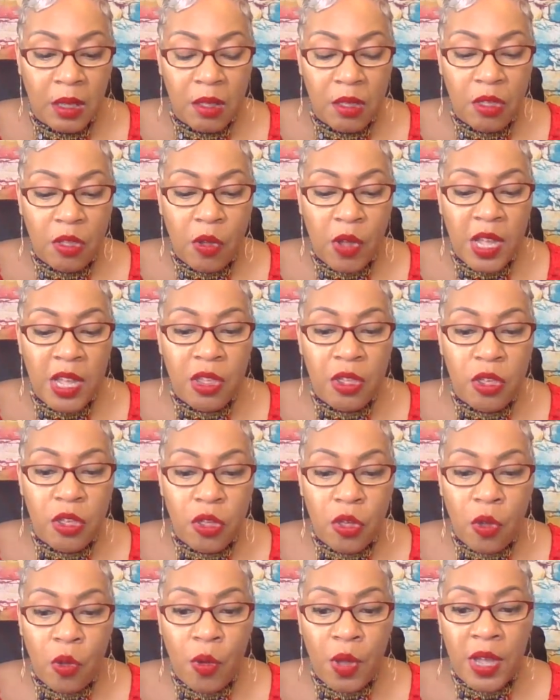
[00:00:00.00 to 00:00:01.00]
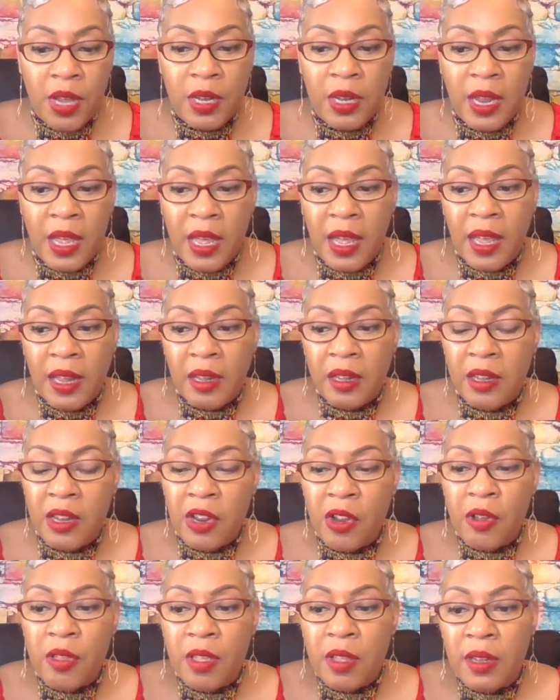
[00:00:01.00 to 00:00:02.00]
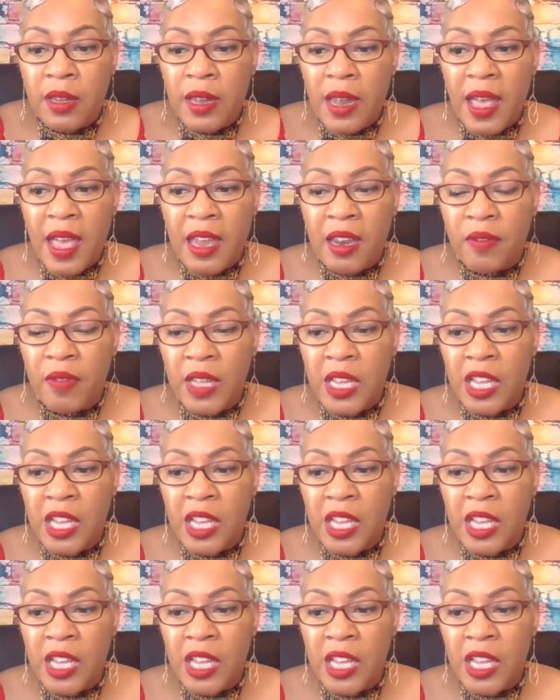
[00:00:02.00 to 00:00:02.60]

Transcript: So it's showing that there's a lot of